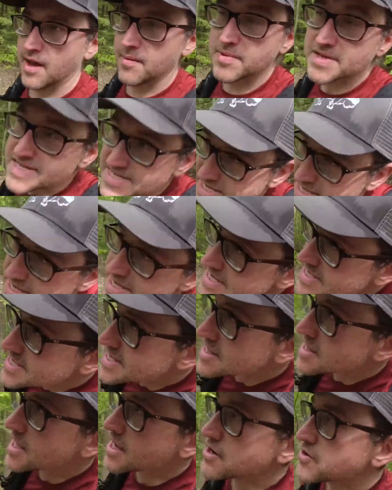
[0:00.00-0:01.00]
I've been
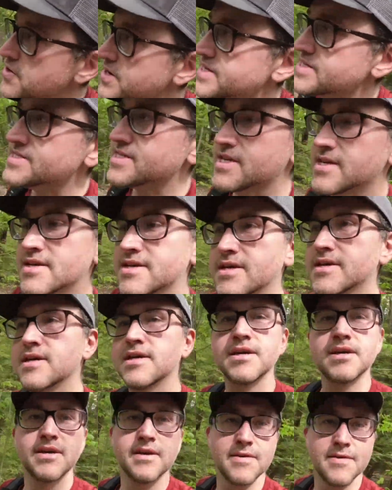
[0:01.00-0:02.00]
sneezing like crazy.
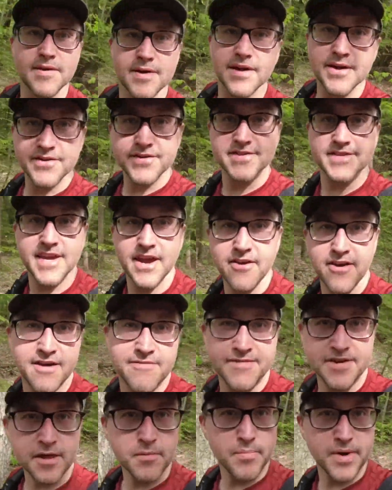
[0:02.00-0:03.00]
I'm gonna scare
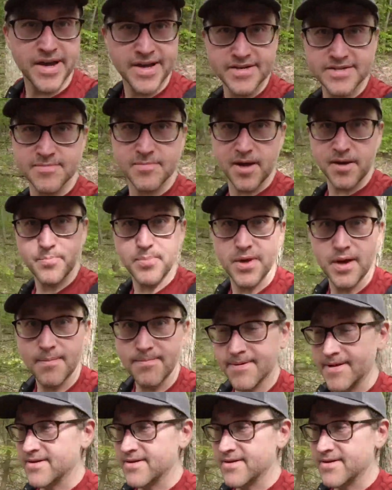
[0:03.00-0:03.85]
off any bears that might be up